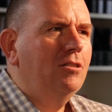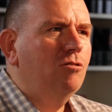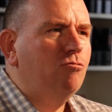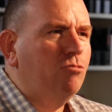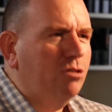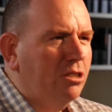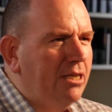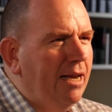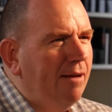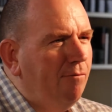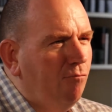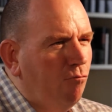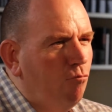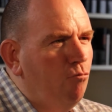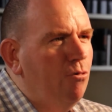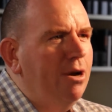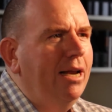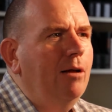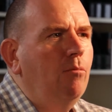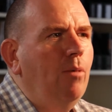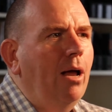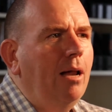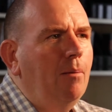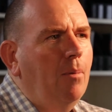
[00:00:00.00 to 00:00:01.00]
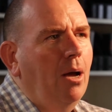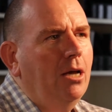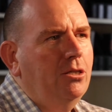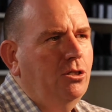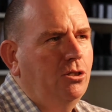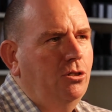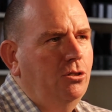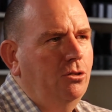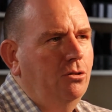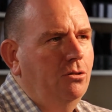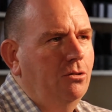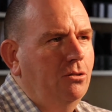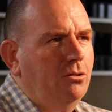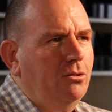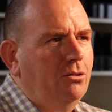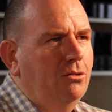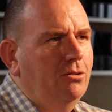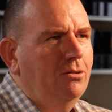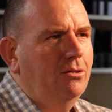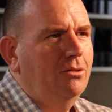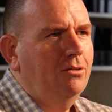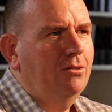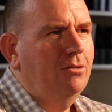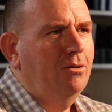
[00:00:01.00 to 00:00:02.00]
It's received really well by students.
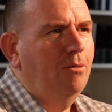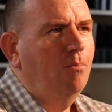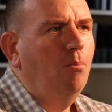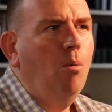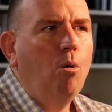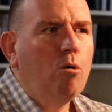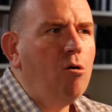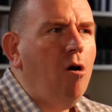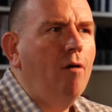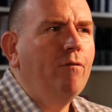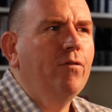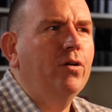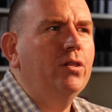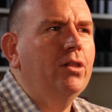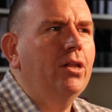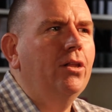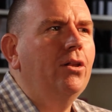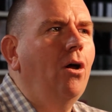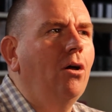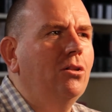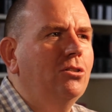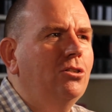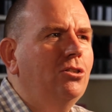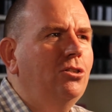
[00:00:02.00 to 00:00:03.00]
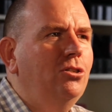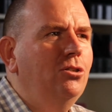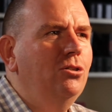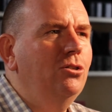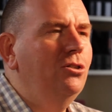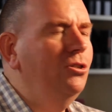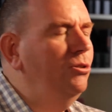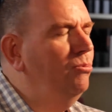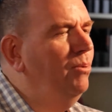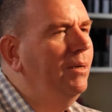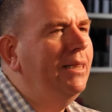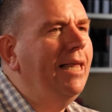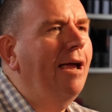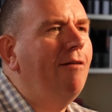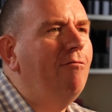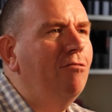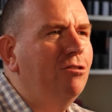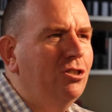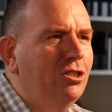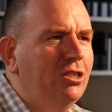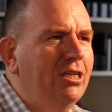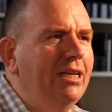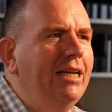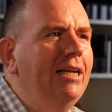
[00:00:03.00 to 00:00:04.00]
More often than not, students, when they
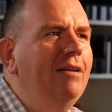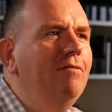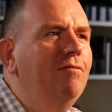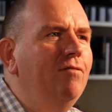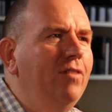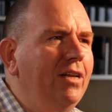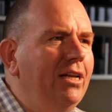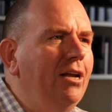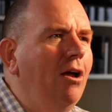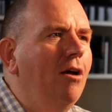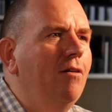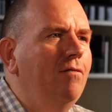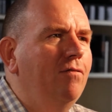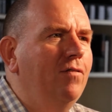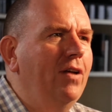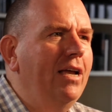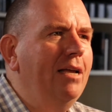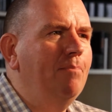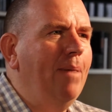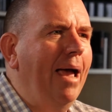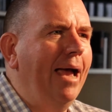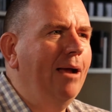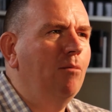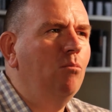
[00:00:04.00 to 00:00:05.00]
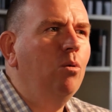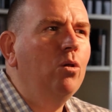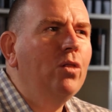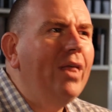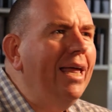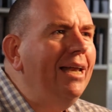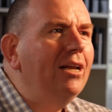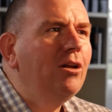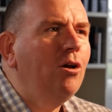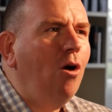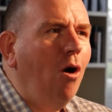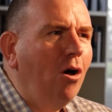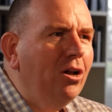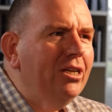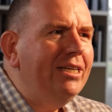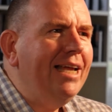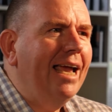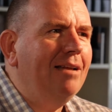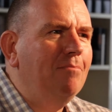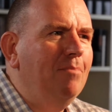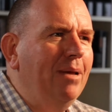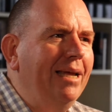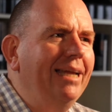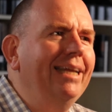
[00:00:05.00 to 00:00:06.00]
receive video feedback, will then
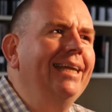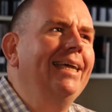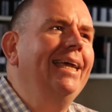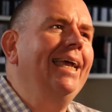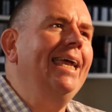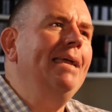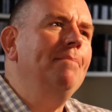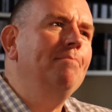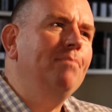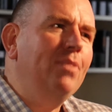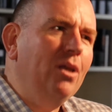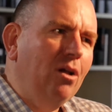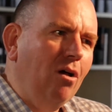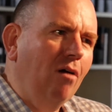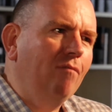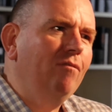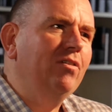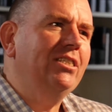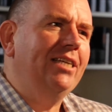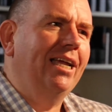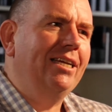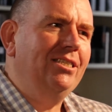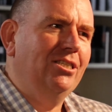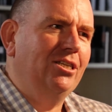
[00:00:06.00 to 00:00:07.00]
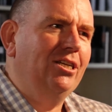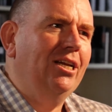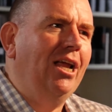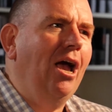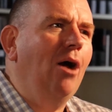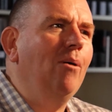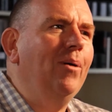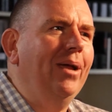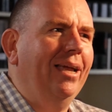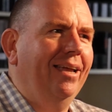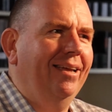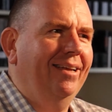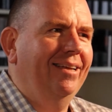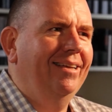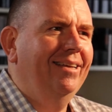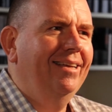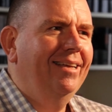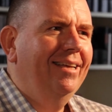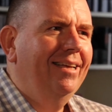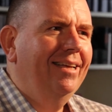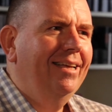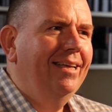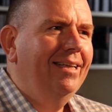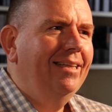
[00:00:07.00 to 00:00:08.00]
contact me and keep the conversation going.
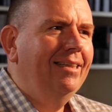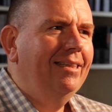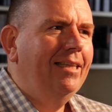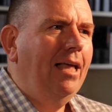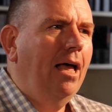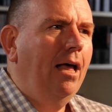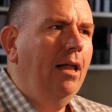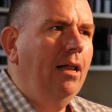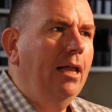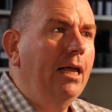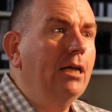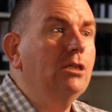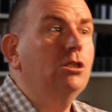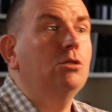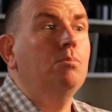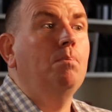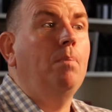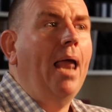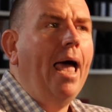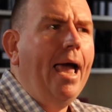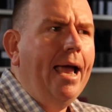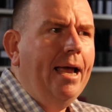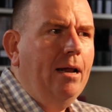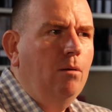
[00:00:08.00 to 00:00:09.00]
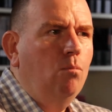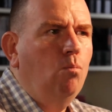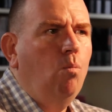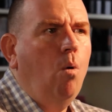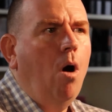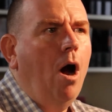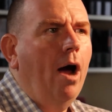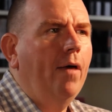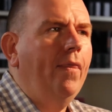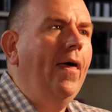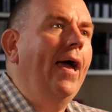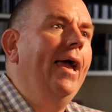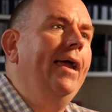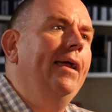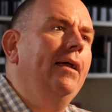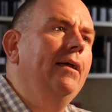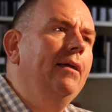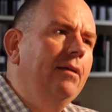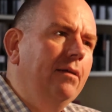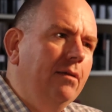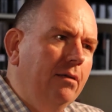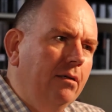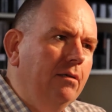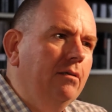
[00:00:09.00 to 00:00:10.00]
They'll explain why they
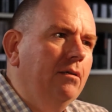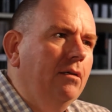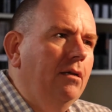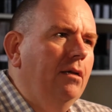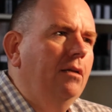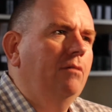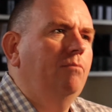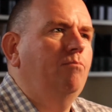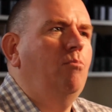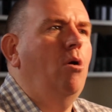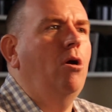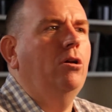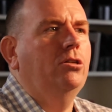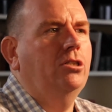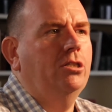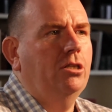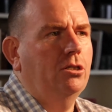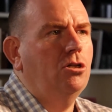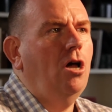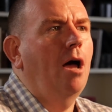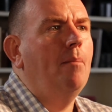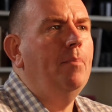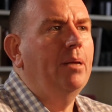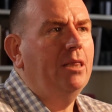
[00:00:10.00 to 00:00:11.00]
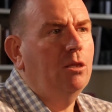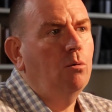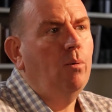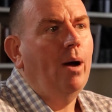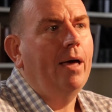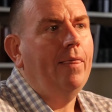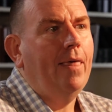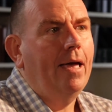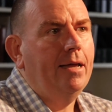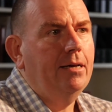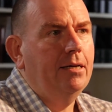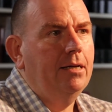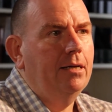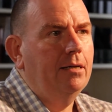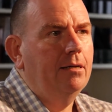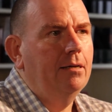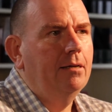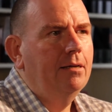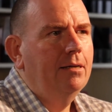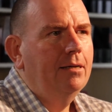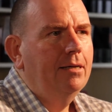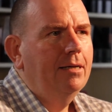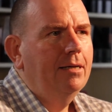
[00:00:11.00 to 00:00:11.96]
approached the assignment the way they did.